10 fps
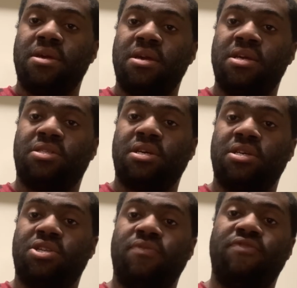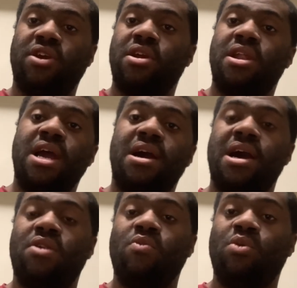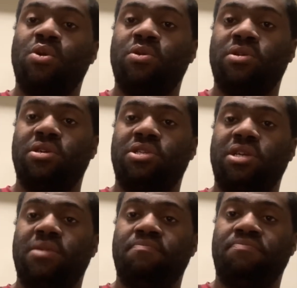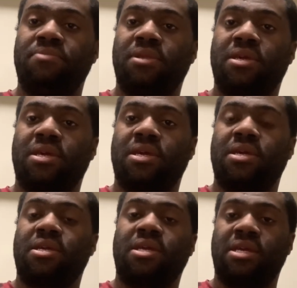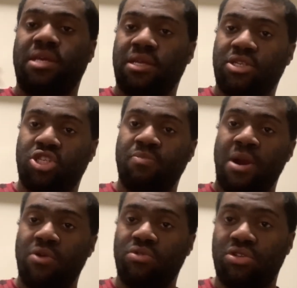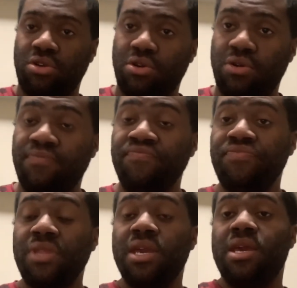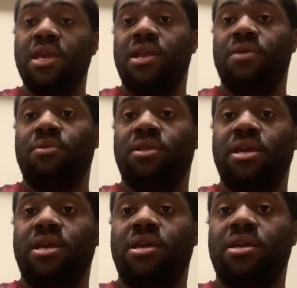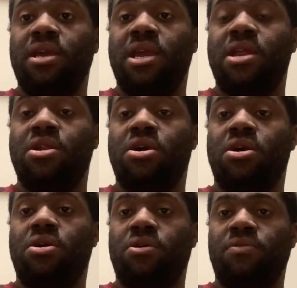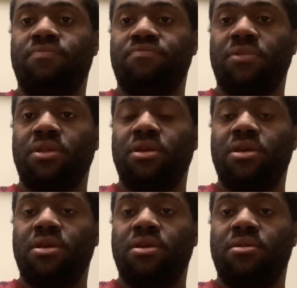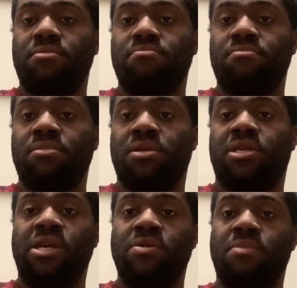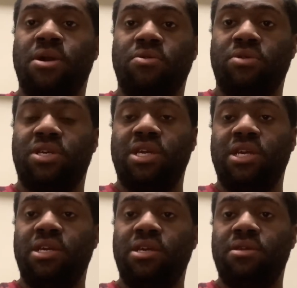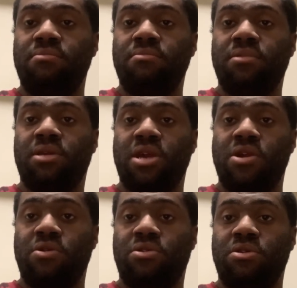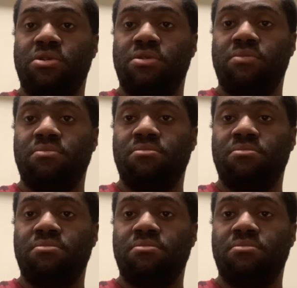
is that she figured out how to work because she smart too and everything. And um, Keegan Michael Key character,